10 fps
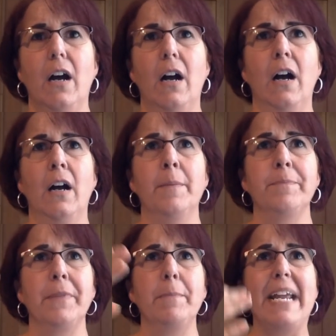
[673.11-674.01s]

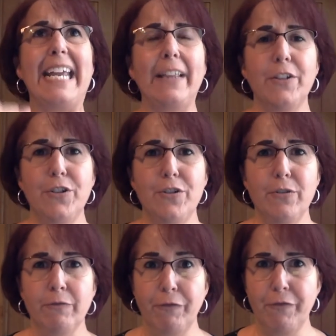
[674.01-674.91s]
um, making the
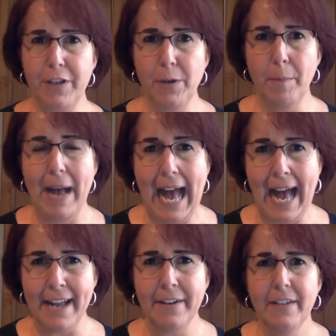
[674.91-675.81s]
student feel
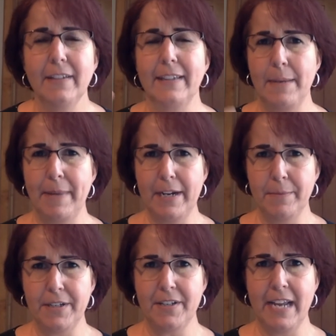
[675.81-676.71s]
bad that they made a
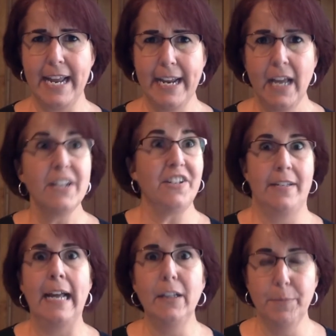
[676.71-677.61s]
mistake,
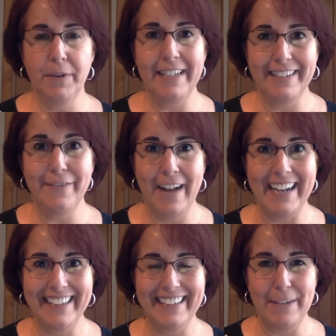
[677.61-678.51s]
celebrate the
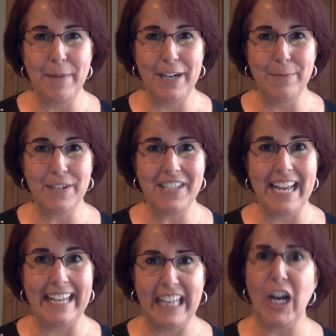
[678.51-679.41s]
fact that they made a
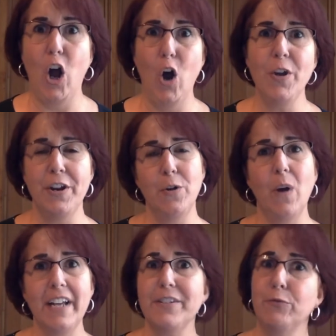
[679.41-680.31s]
mistake. Like, oh, you know
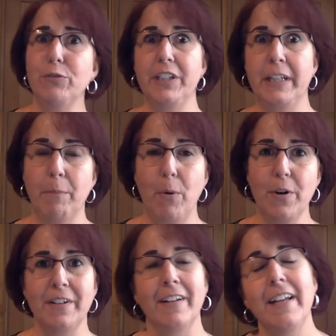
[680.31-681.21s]
what? It's really
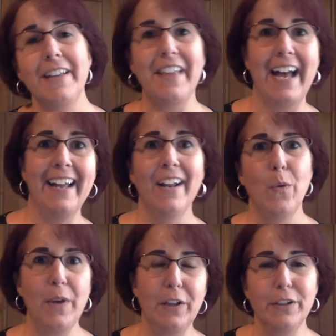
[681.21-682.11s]
important that
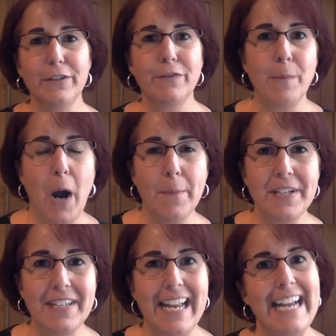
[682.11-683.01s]
we learn from our
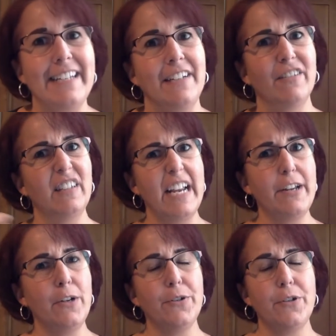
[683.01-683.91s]
mistakes. And
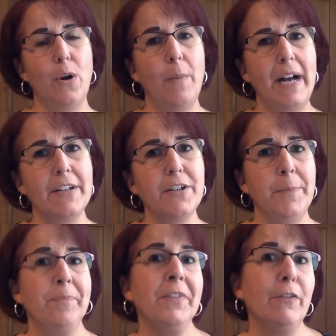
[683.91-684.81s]
thank you so much
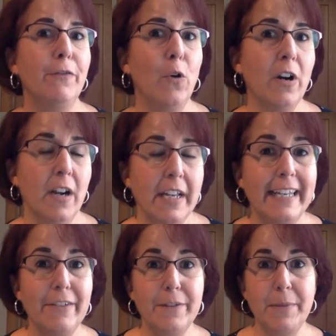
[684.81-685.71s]
for
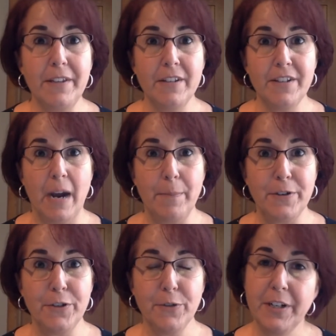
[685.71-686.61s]
giving me this
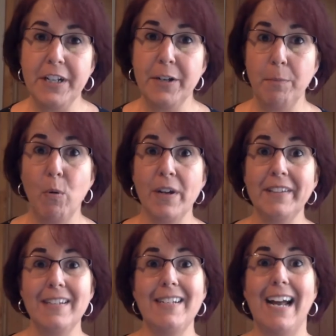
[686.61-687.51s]
opportunity to
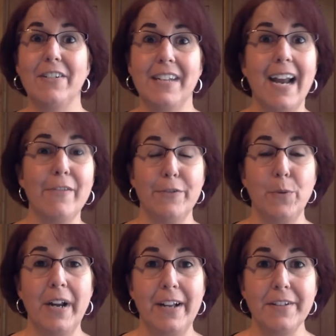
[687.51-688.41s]
point this out to
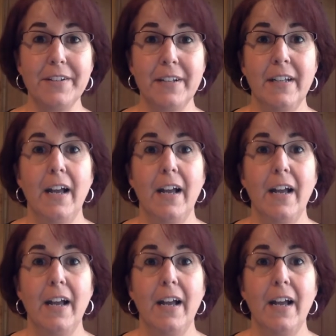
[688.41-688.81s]
everyone else.